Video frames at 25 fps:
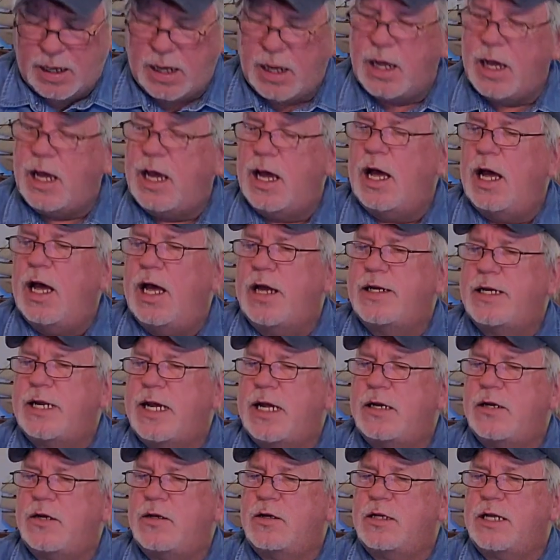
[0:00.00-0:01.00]

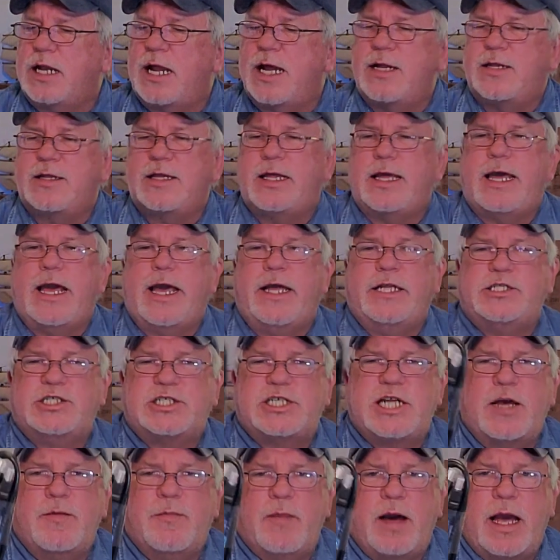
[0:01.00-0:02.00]
Doesn't look like the
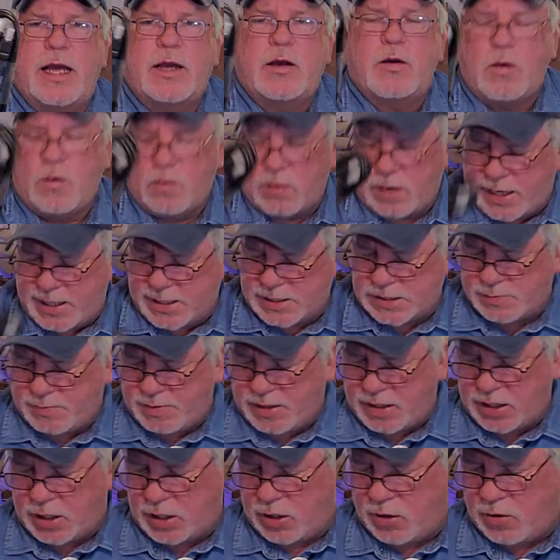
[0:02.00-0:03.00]
HDMI cord has
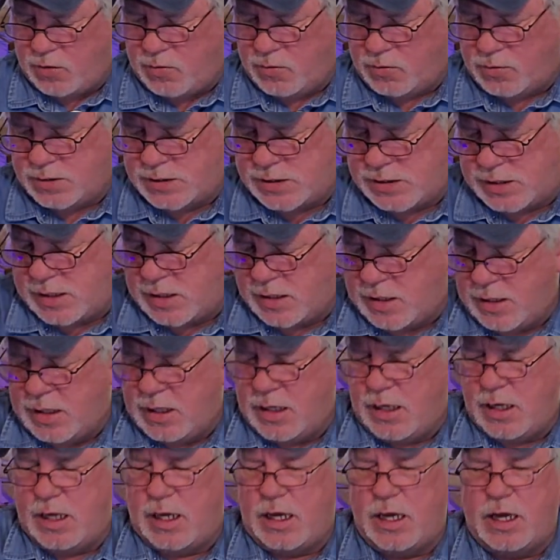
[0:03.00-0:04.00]
been used.
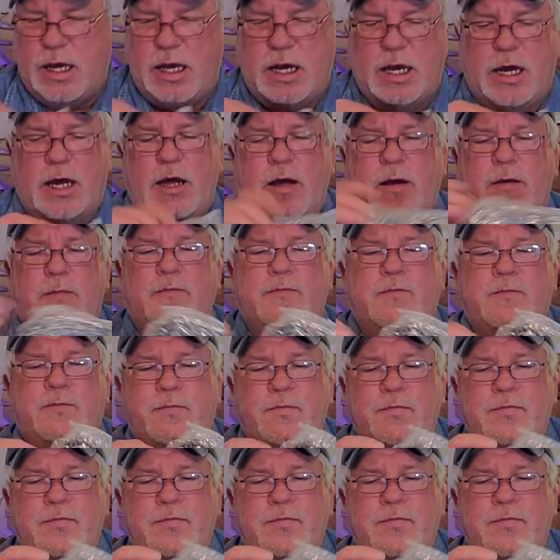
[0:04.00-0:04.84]
Ooh,